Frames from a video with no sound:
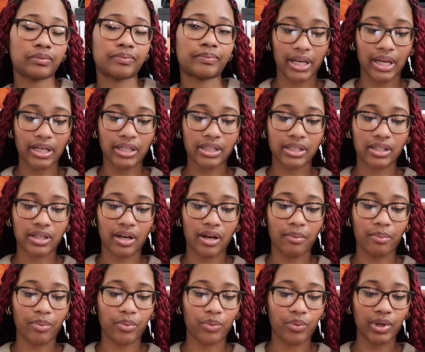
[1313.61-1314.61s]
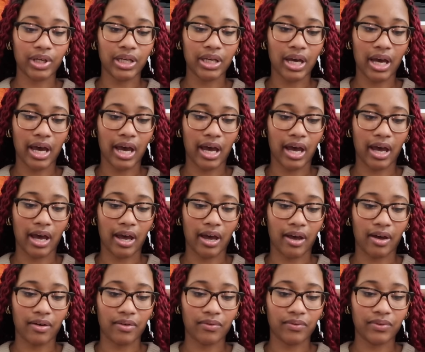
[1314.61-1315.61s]
Next up, we
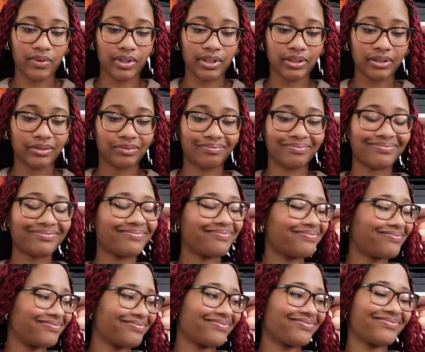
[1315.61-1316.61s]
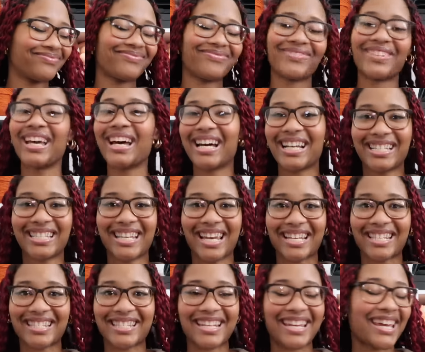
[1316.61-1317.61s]
have a
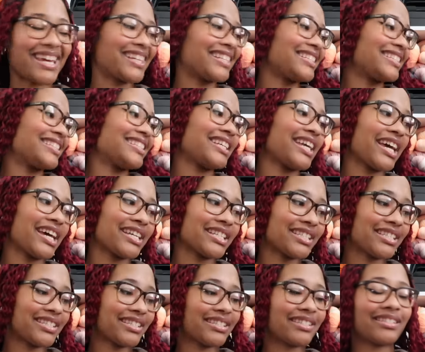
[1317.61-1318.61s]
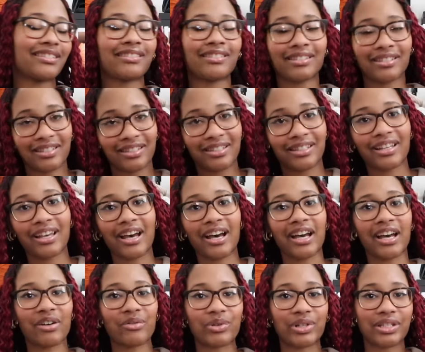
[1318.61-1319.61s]
test knit. Yes, I
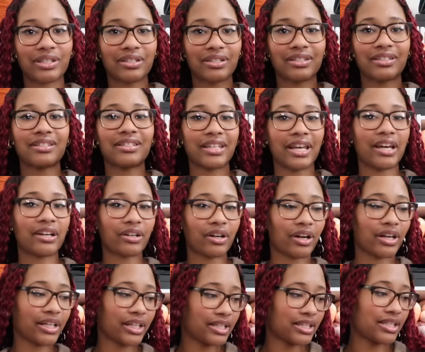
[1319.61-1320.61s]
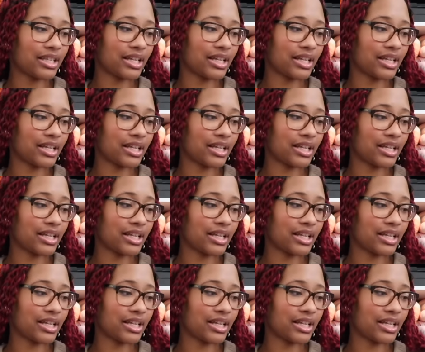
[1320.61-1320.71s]
have a sand cardigan